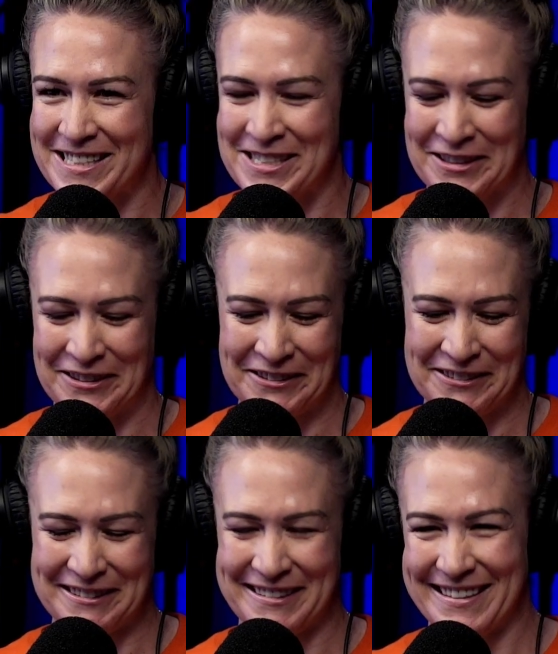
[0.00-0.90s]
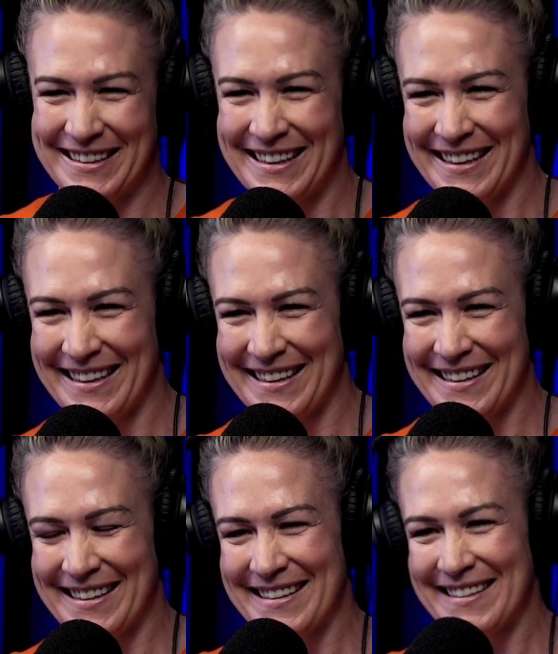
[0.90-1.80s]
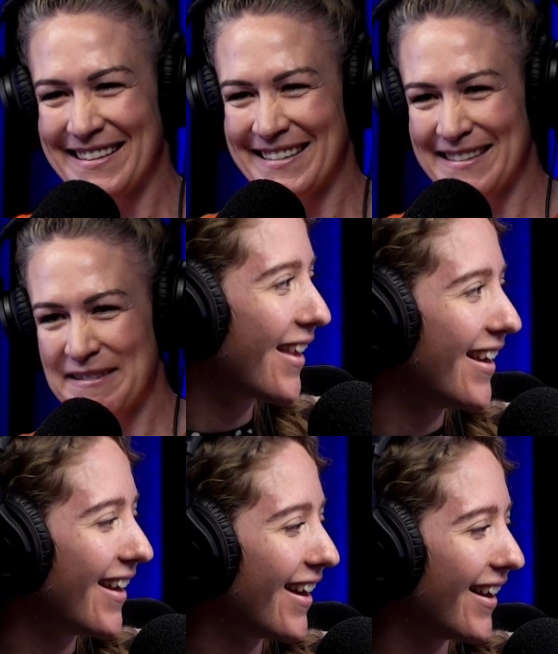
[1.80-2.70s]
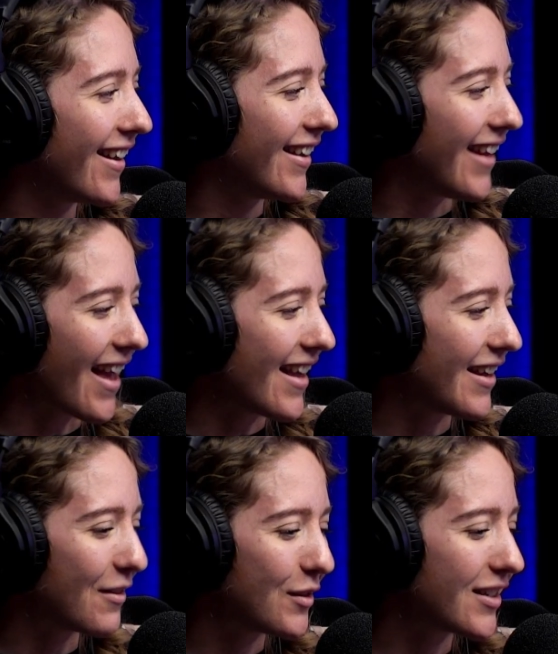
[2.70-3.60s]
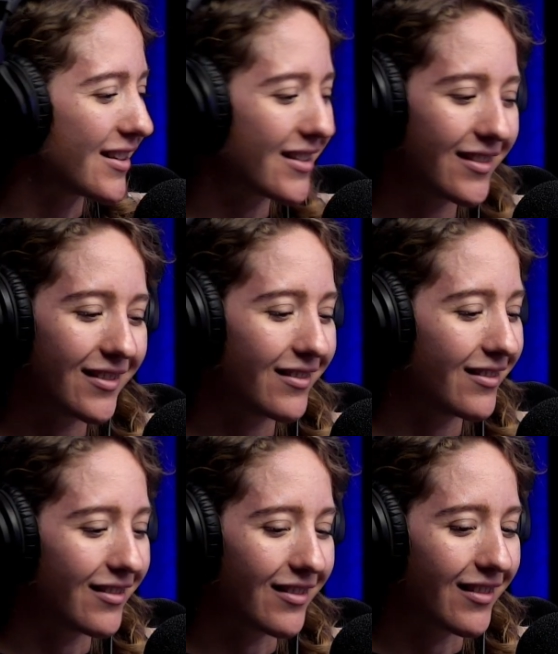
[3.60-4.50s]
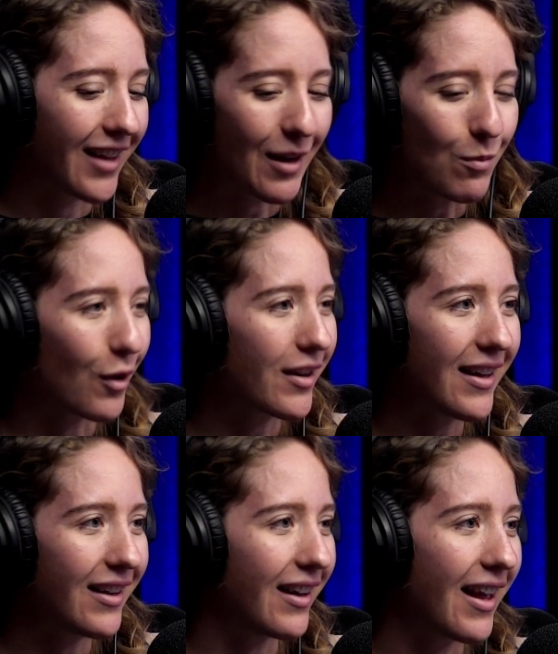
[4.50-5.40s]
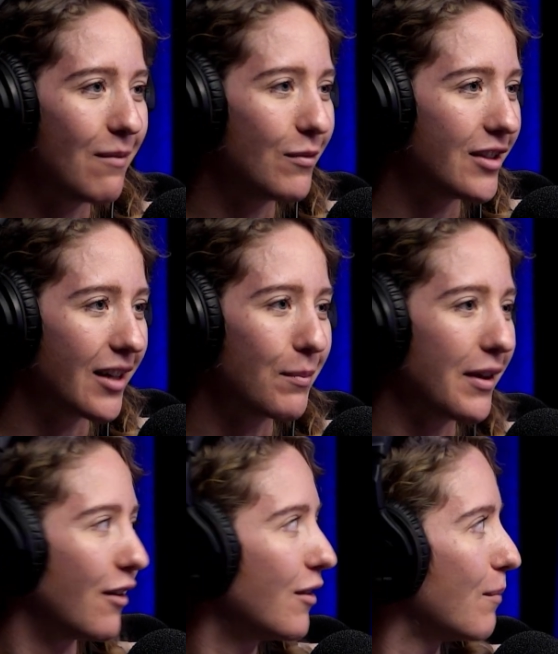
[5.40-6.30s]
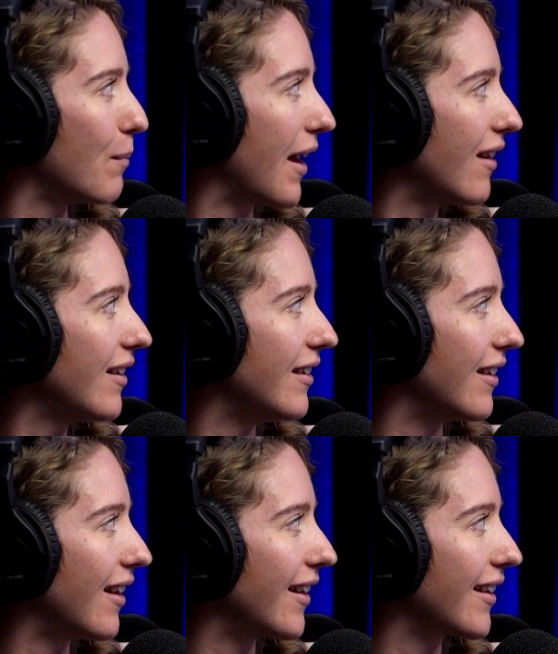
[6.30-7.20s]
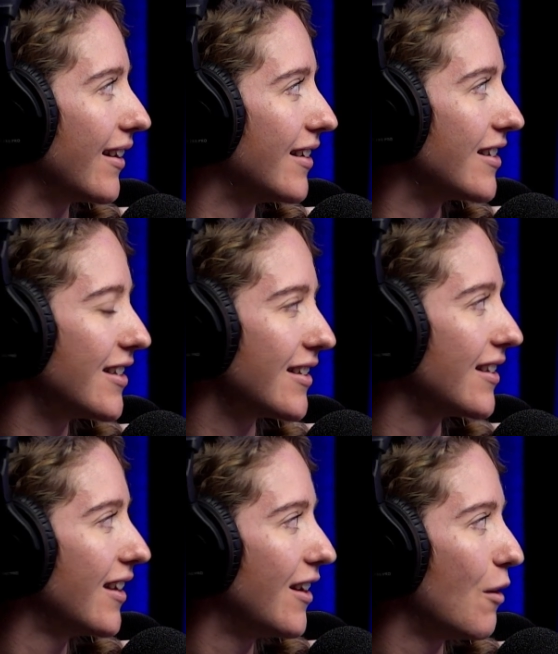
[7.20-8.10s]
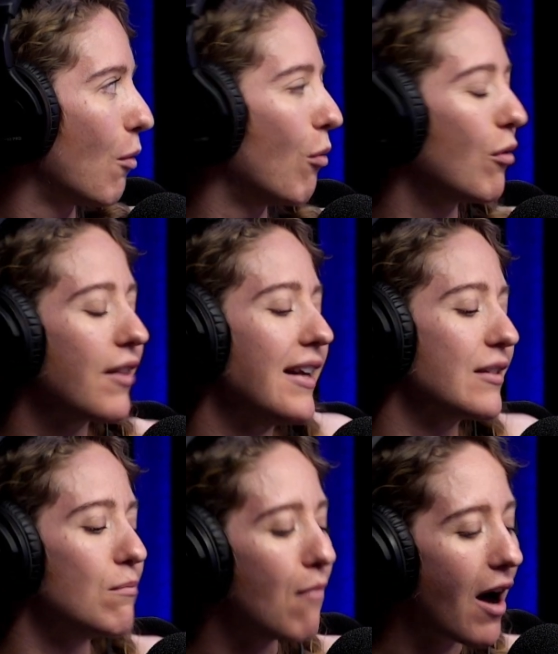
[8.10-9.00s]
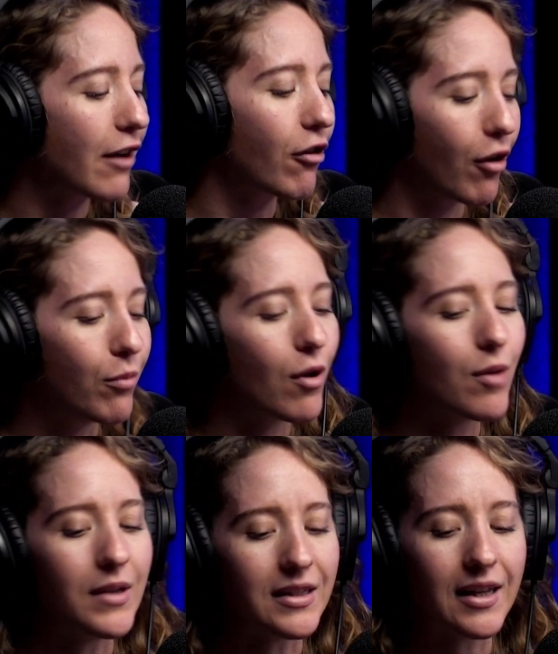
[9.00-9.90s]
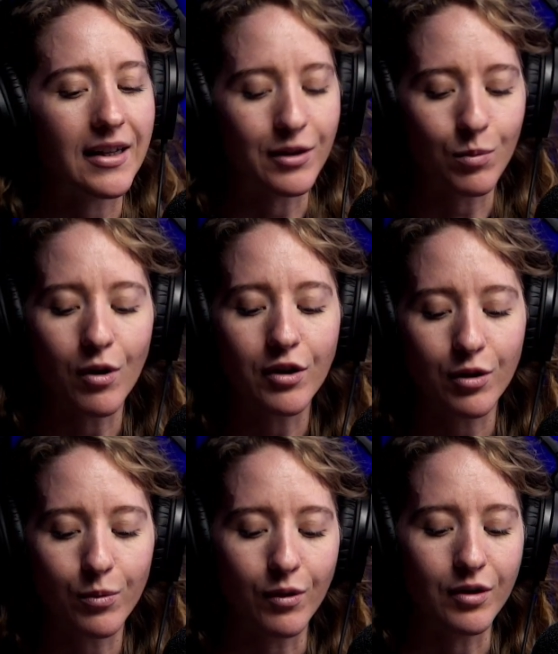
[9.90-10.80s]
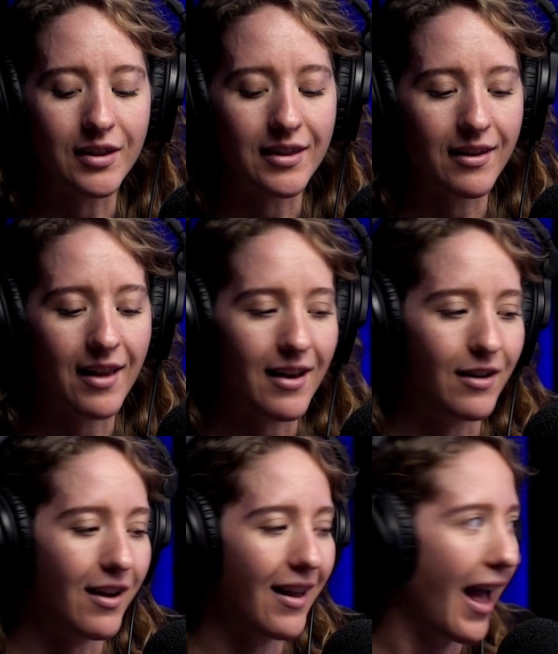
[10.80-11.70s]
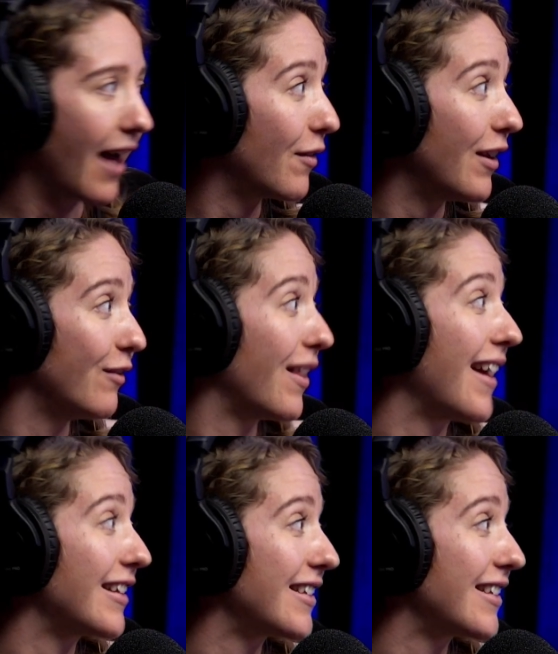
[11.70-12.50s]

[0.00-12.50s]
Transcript: Yeah. And then, he'll just keep working, keep jumping on and pedaling. Like, it's just all these micro moments that he's worked towards. Then having that